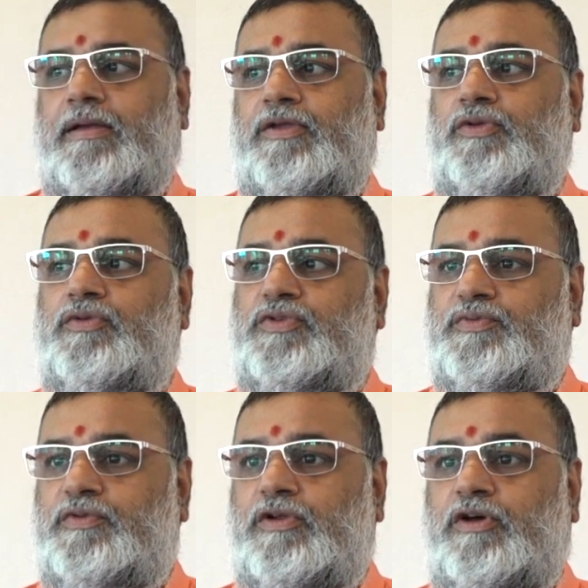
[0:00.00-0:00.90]

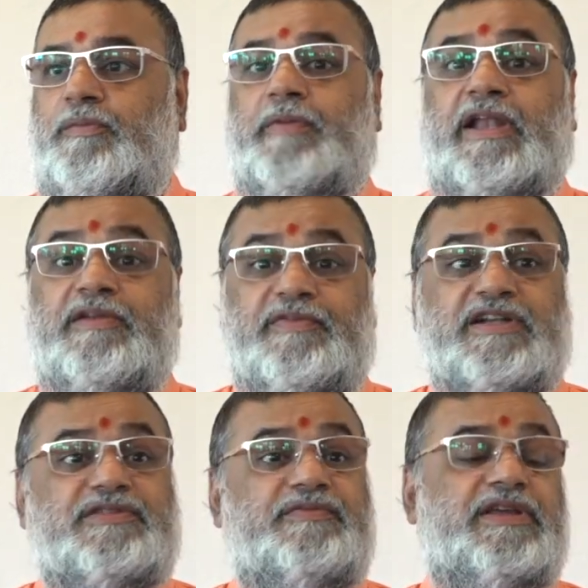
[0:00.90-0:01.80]
useful or
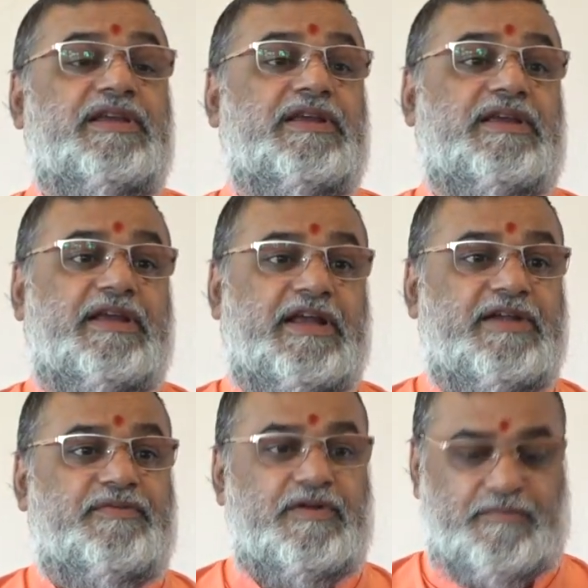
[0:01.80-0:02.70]
benefits we
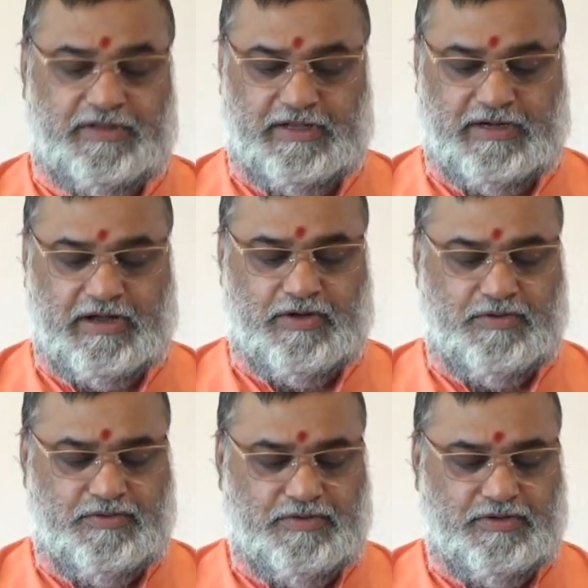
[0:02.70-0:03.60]
get from mother cow,